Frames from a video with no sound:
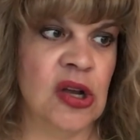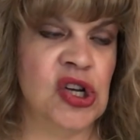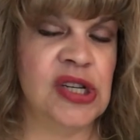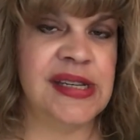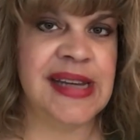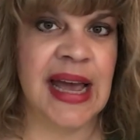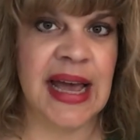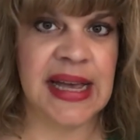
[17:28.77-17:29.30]

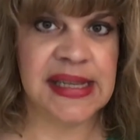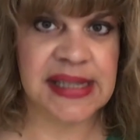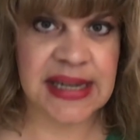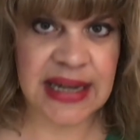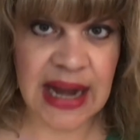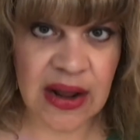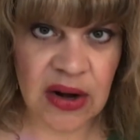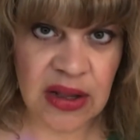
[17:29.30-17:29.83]
test
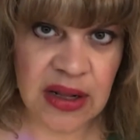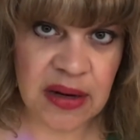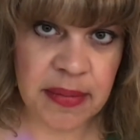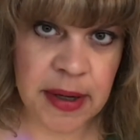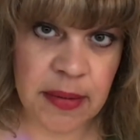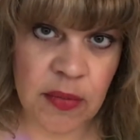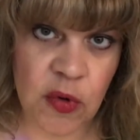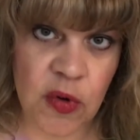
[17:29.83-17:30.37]
it out a little
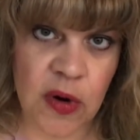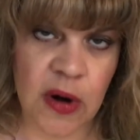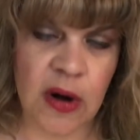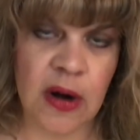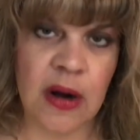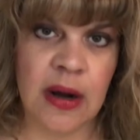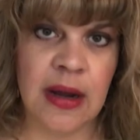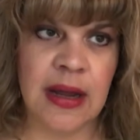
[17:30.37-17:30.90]
bit
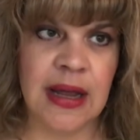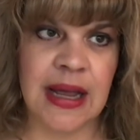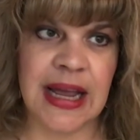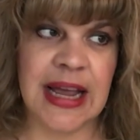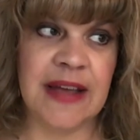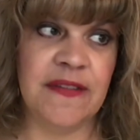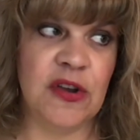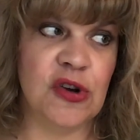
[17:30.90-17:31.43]
more.
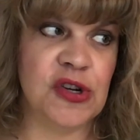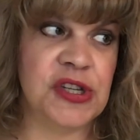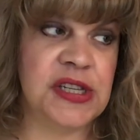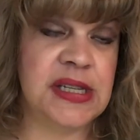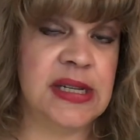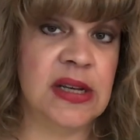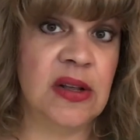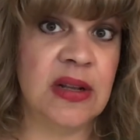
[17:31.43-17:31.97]
If you're
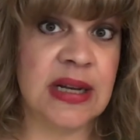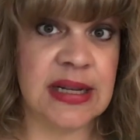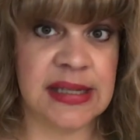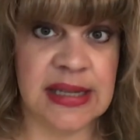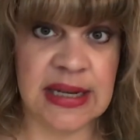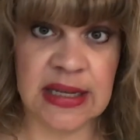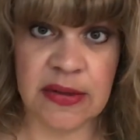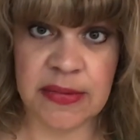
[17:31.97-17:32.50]
still not
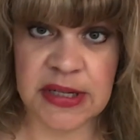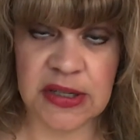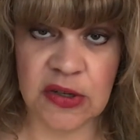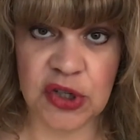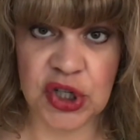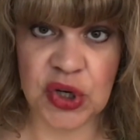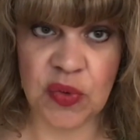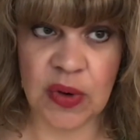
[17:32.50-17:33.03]
seeing the
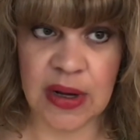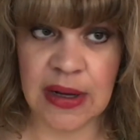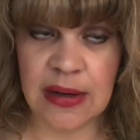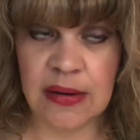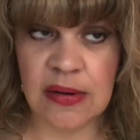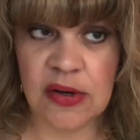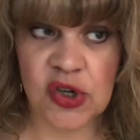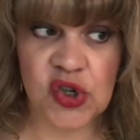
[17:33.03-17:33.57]
results you want,
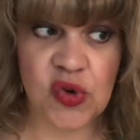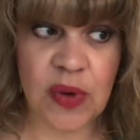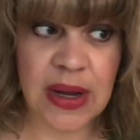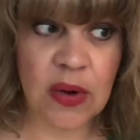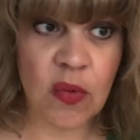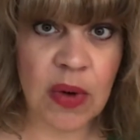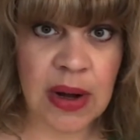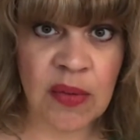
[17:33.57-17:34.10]

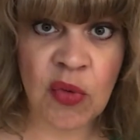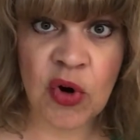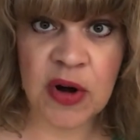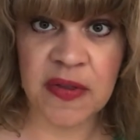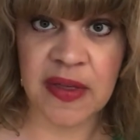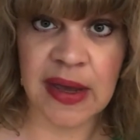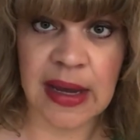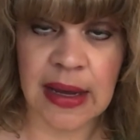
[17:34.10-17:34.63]
tweak one more
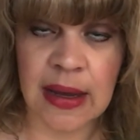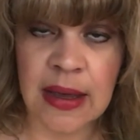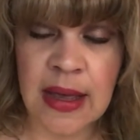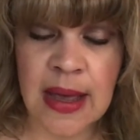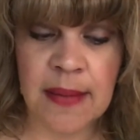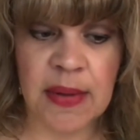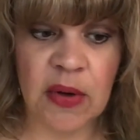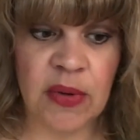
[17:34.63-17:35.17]
thing.
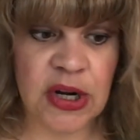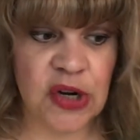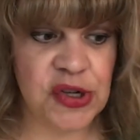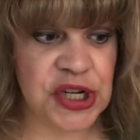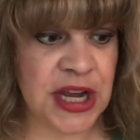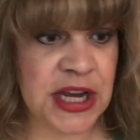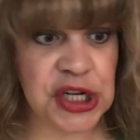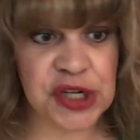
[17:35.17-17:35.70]
But when you
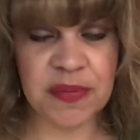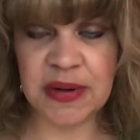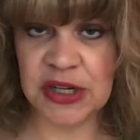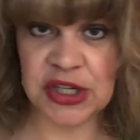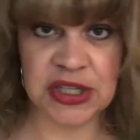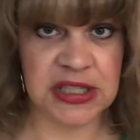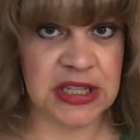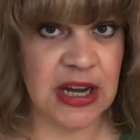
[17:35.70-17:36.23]
change a
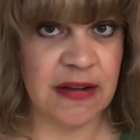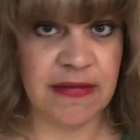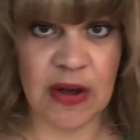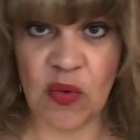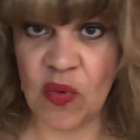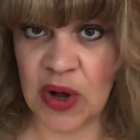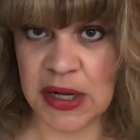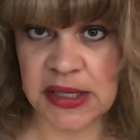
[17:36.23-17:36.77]
bunch of stuff
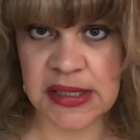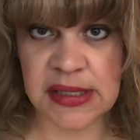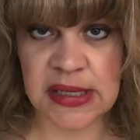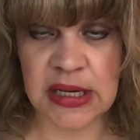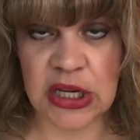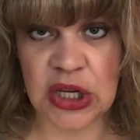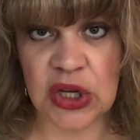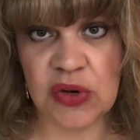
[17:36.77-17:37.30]
at once,
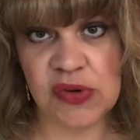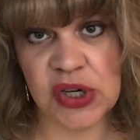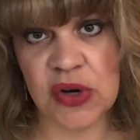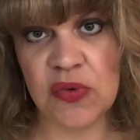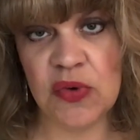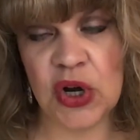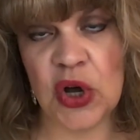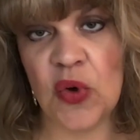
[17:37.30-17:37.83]
you
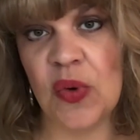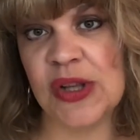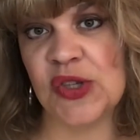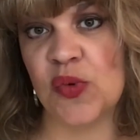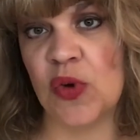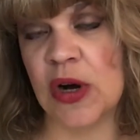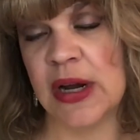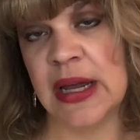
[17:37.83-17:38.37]
don't know what's
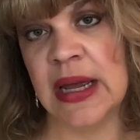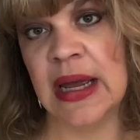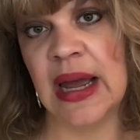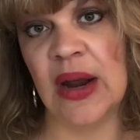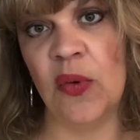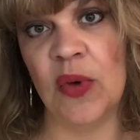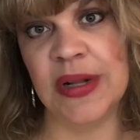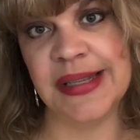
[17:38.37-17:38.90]
working
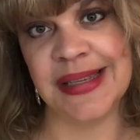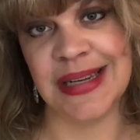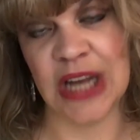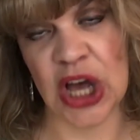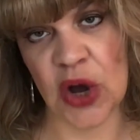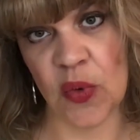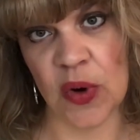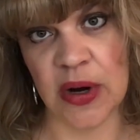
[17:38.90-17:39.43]
and what's
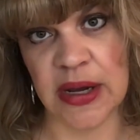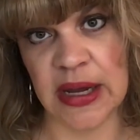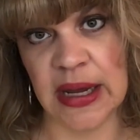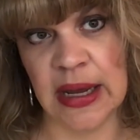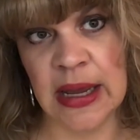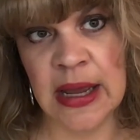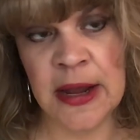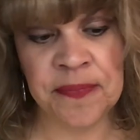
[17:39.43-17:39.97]
not
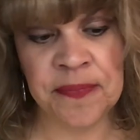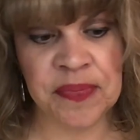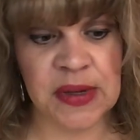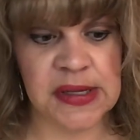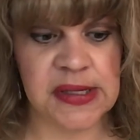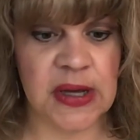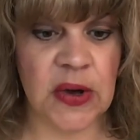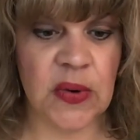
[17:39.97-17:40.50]
working.
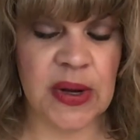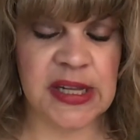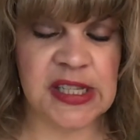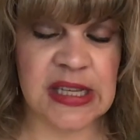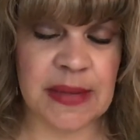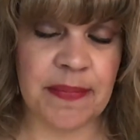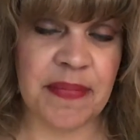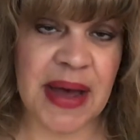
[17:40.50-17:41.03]
So
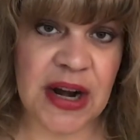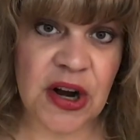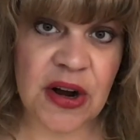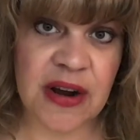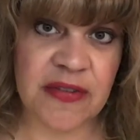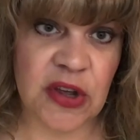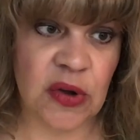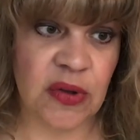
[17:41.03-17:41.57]
it's better
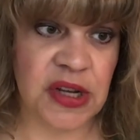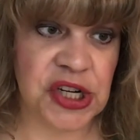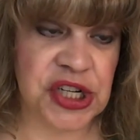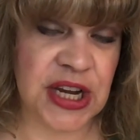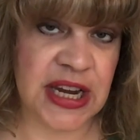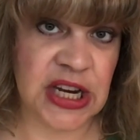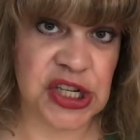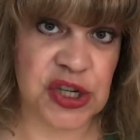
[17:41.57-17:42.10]
if you only
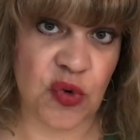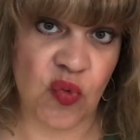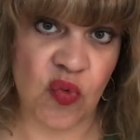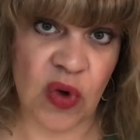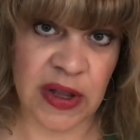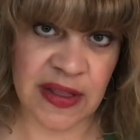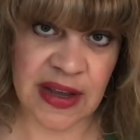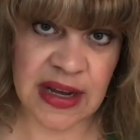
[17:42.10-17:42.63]
change
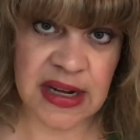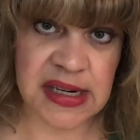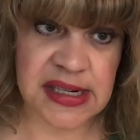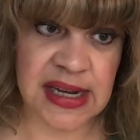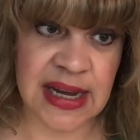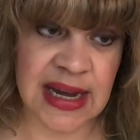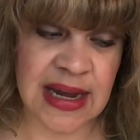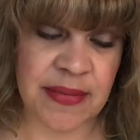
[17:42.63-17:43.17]
one thing at a
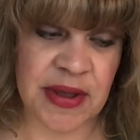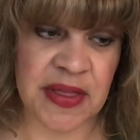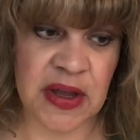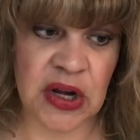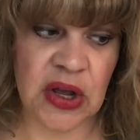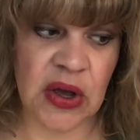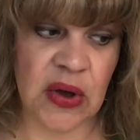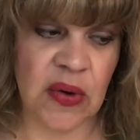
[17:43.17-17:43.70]
time and
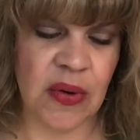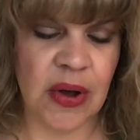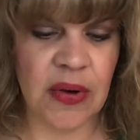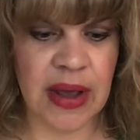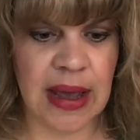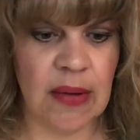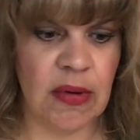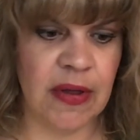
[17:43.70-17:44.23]
then you go,
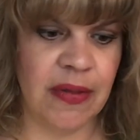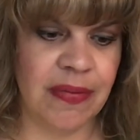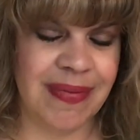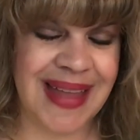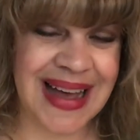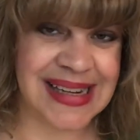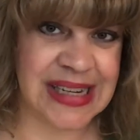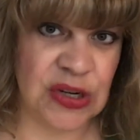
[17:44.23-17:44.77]
okay, well,
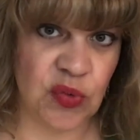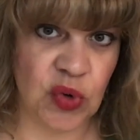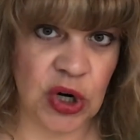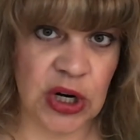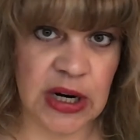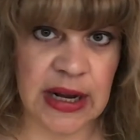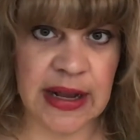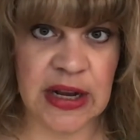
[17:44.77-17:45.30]
that didn't
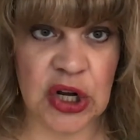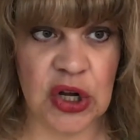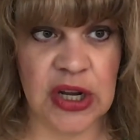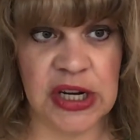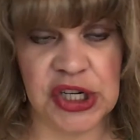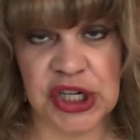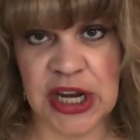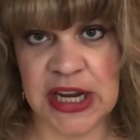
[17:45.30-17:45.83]
work, and you
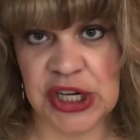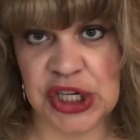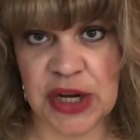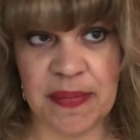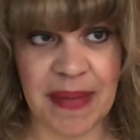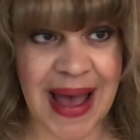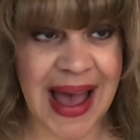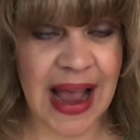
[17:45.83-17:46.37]
can change
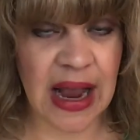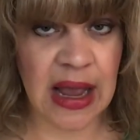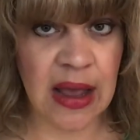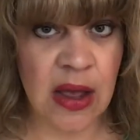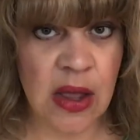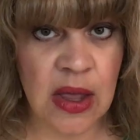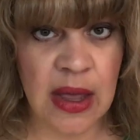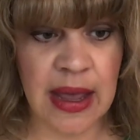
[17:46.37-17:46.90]
it back
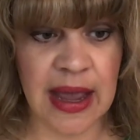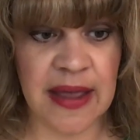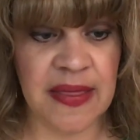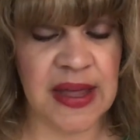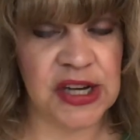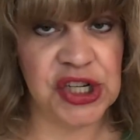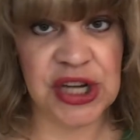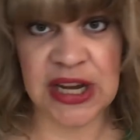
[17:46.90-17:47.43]
and
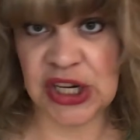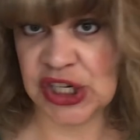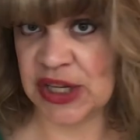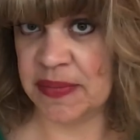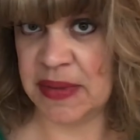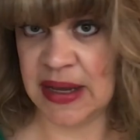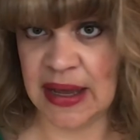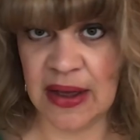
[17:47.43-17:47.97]
then change
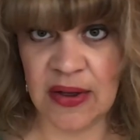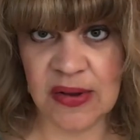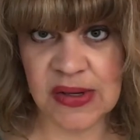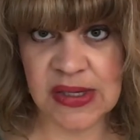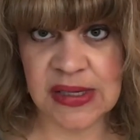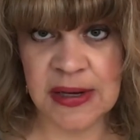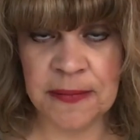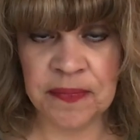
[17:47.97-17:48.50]
something
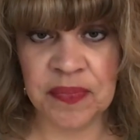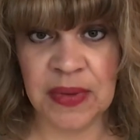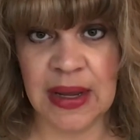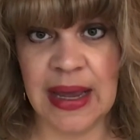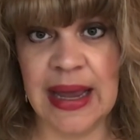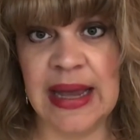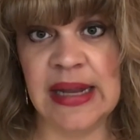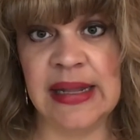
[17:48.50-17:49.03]
else
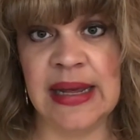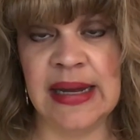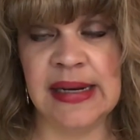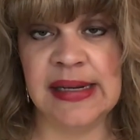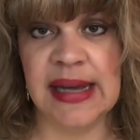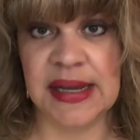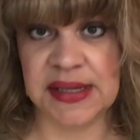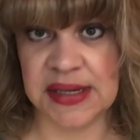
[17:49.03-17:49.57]
and then
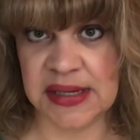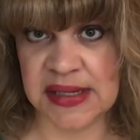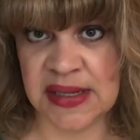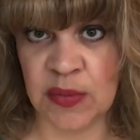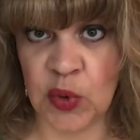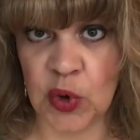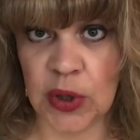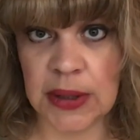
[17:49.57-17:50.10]
test it
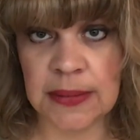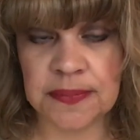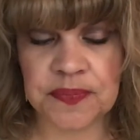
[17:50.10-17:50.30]
some more.